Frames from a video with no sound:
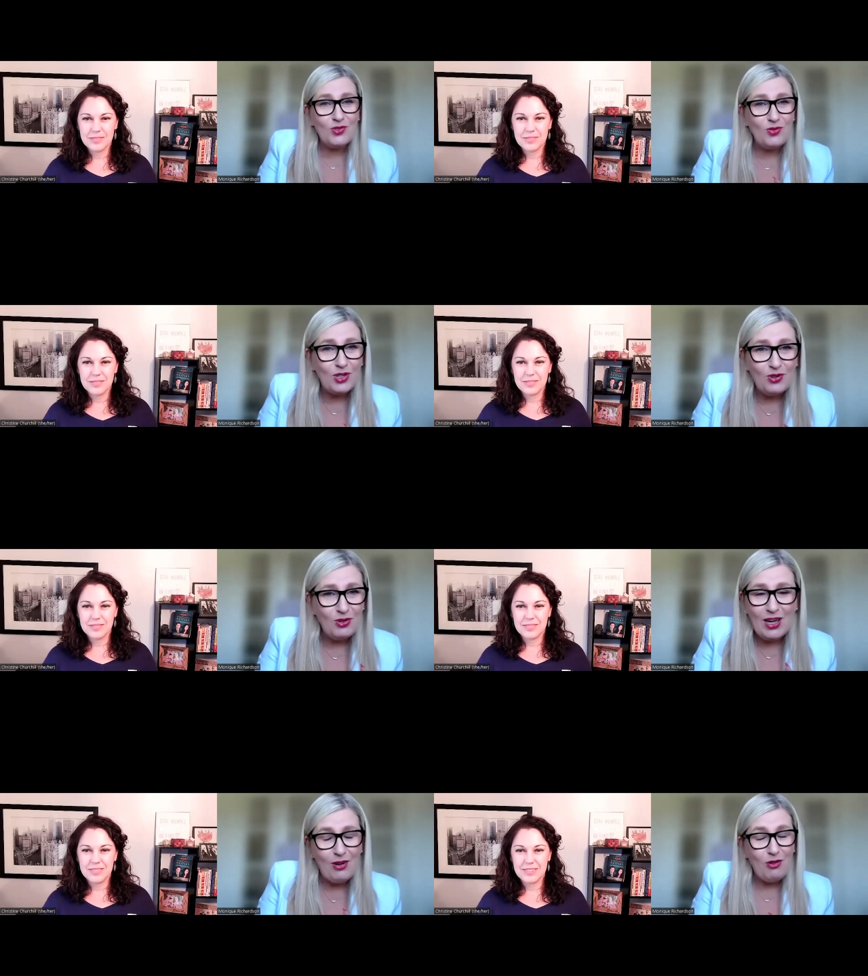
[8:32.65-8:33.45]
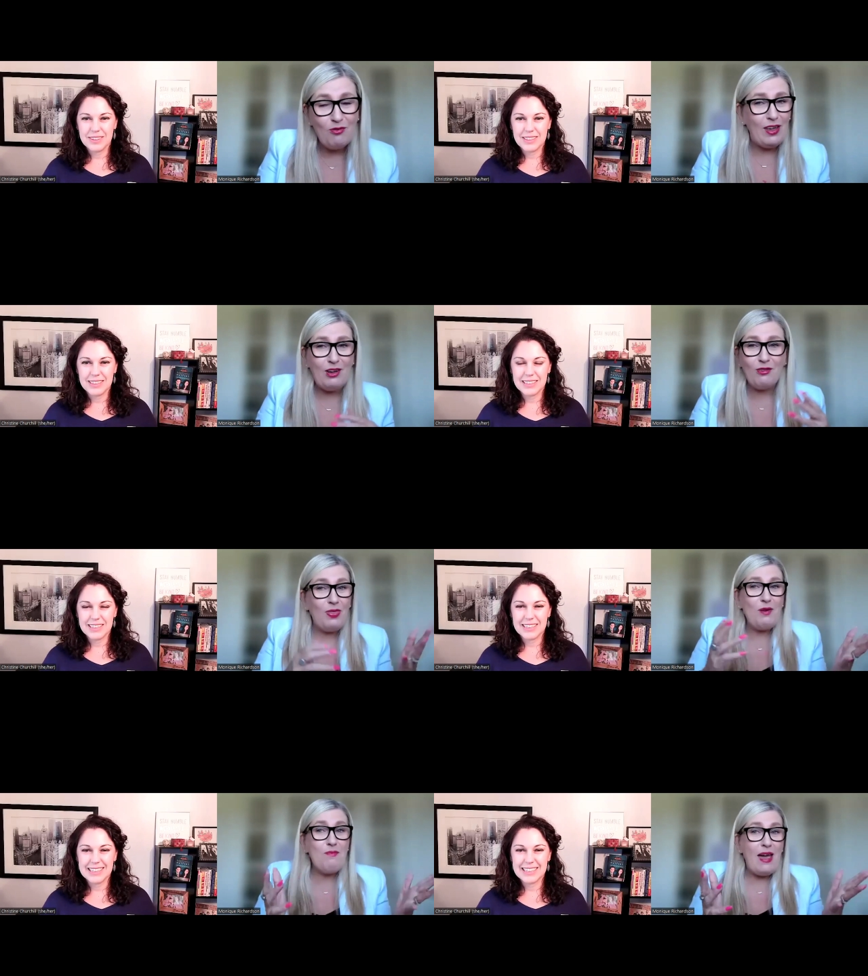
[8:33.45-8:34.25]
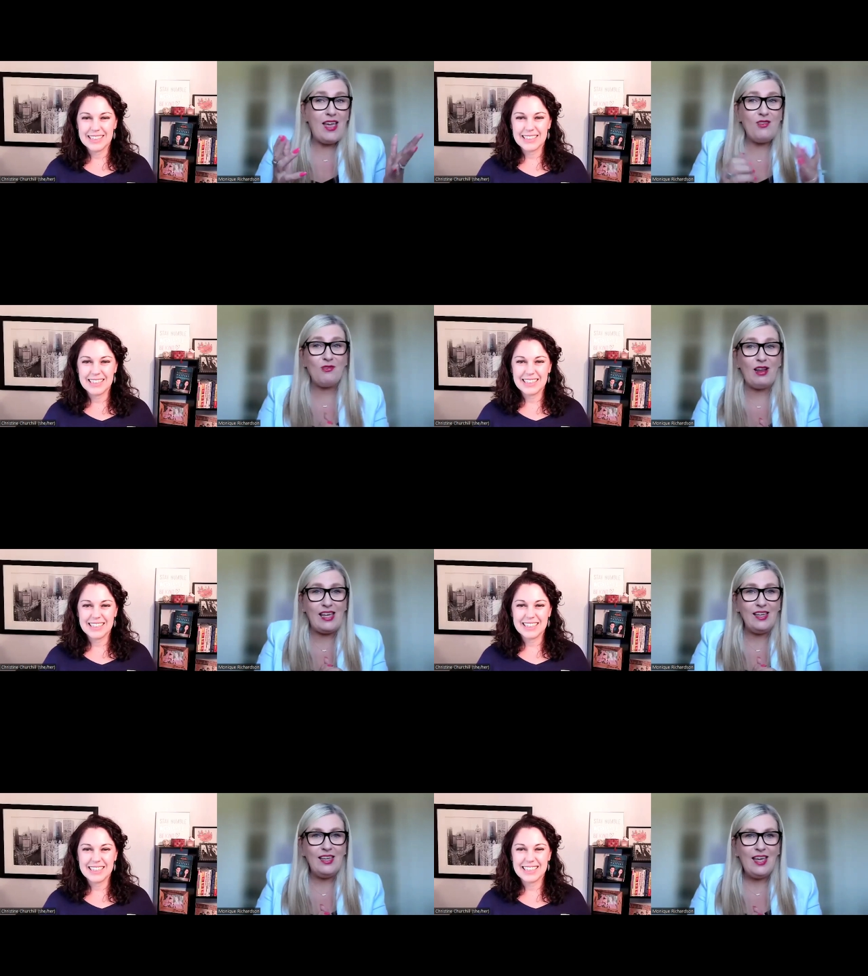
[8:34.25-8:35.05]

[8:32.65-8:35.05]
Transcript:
Speaker 1: daughter who cut her finger at the bakery.